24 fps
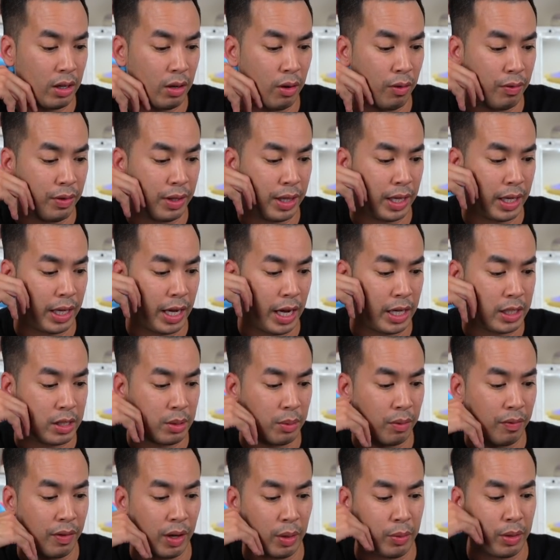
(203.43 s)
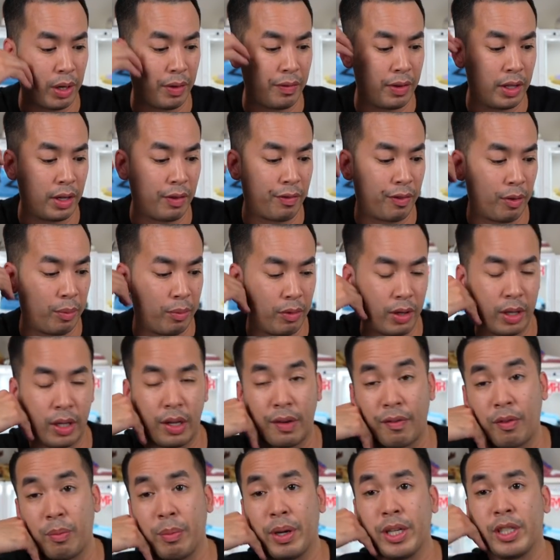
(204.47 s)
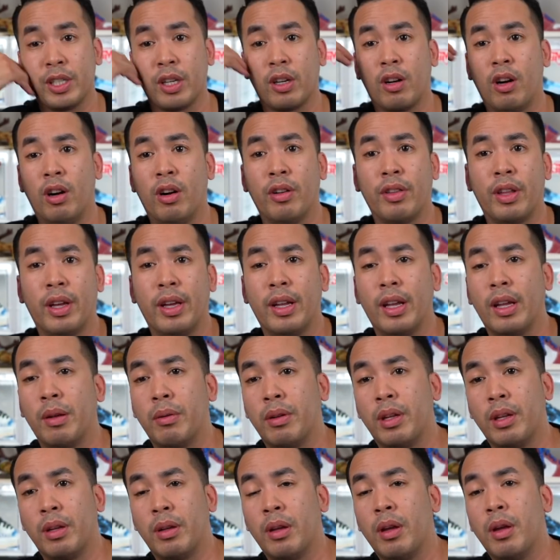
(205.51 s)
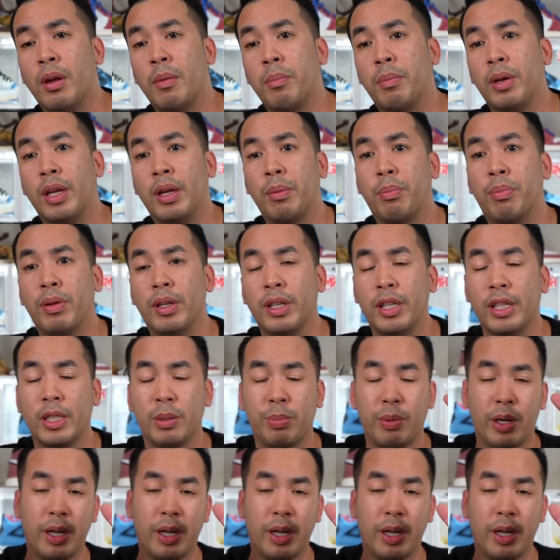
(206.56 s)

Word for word: Hopefully they catch him. If anyone have any information, call the LAPD police.